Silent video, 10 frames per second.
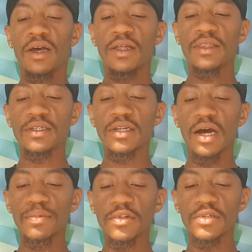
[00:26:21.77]
This
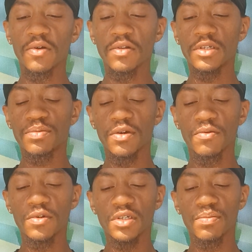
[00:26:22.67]
time, please, Holy Spirit,
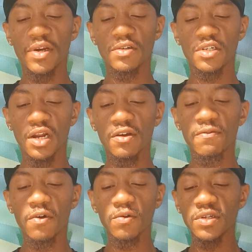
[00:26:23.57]
what is the energetic
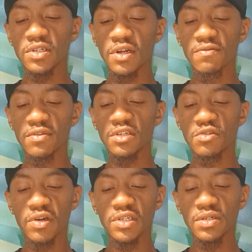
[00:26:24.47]
focus of the
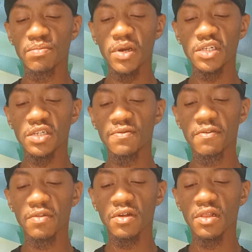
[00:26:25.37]
transformation
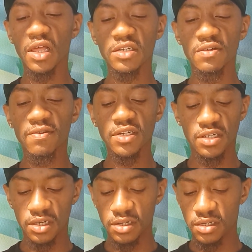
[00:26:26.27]
for the collective as
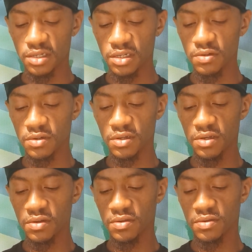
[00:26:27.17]
they continue to
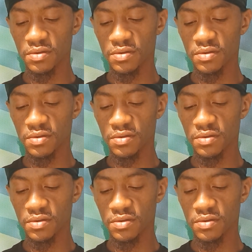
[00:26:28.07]
heal?